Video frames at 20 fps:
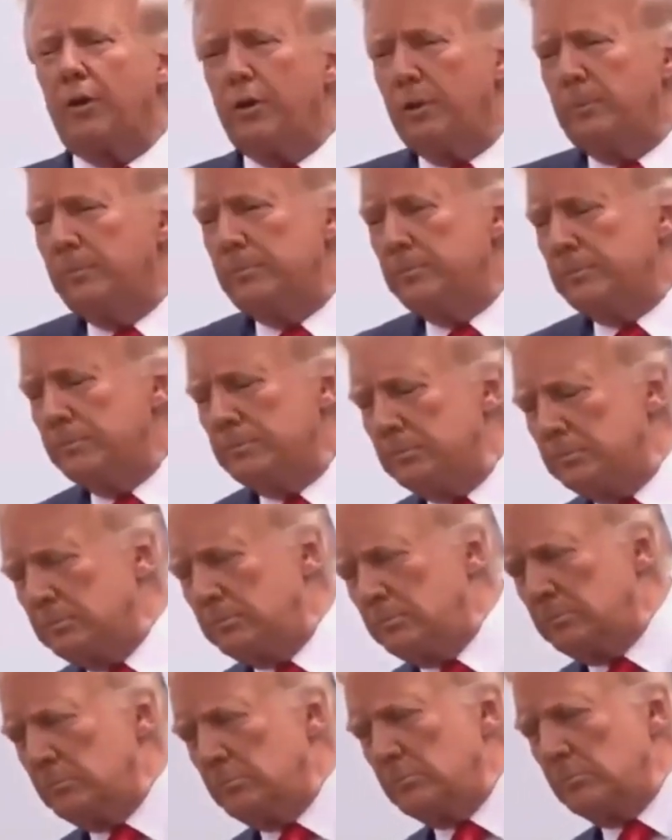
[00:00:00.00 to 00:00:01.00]
other
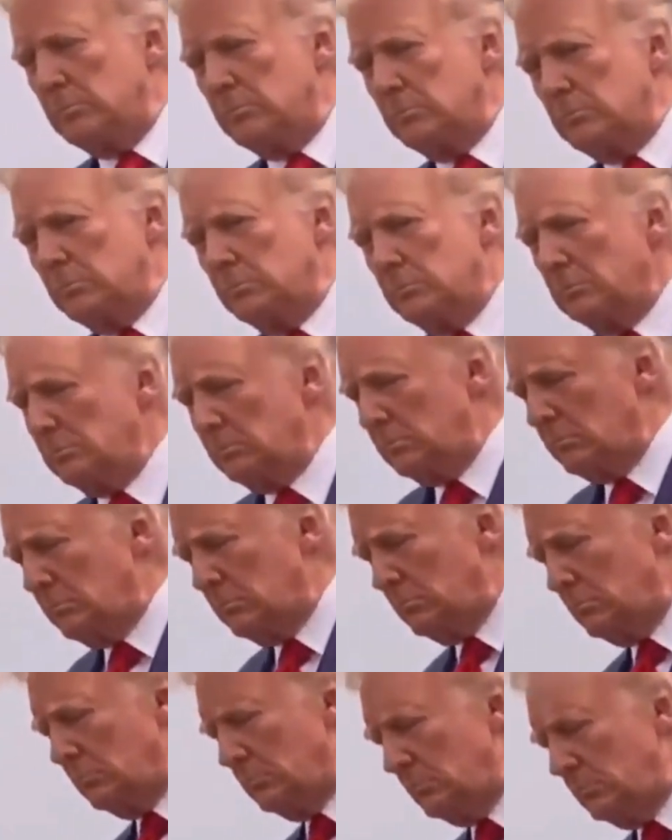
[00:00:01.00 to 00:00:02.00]
states to remove
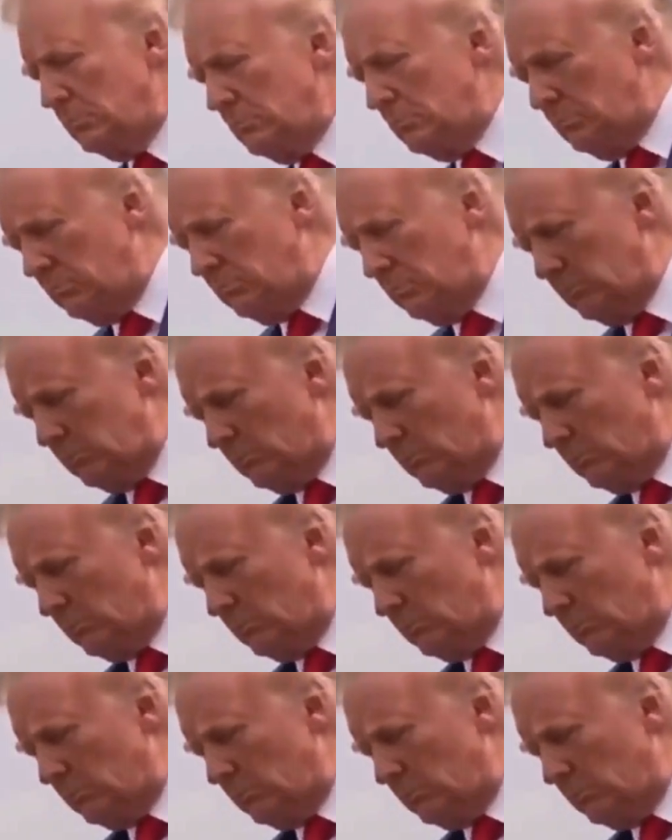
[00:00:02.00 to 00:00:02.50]
the likely